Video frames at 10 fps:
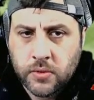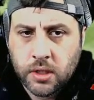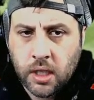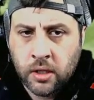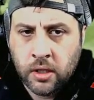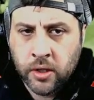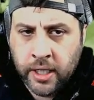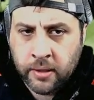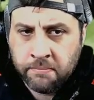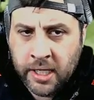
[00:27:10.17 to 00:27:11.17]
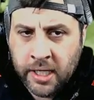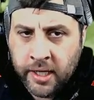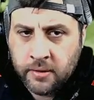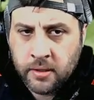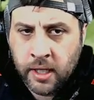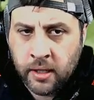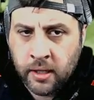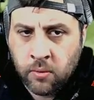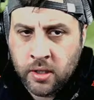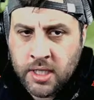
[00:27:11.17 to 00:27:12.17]
looking at the minute, like they want to
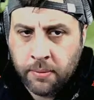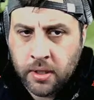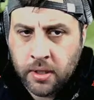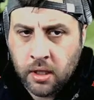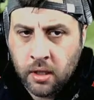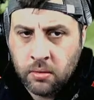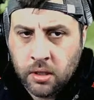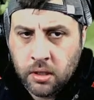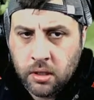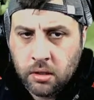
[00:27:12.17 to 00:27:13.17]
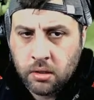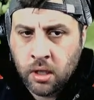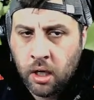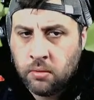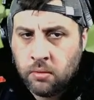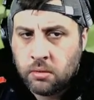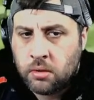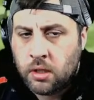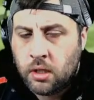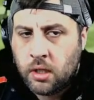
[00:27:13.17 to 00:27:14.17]
tap and go. No?
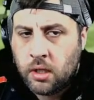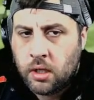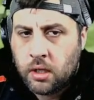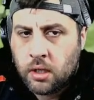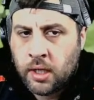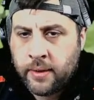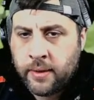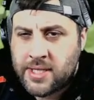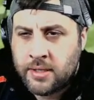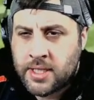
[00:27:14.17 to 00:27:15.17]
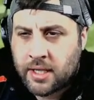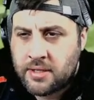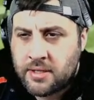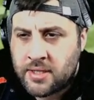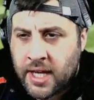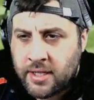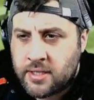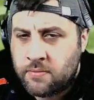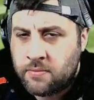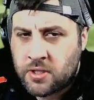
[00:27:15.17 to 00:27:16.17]
Now it's in Sexton's hands, and
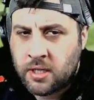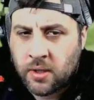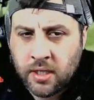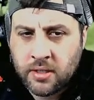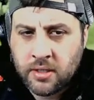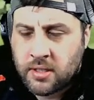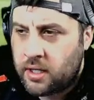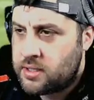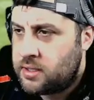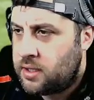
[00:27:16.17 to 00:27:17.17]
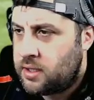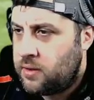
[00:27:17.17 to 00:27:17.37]
we'll see what he decides to do.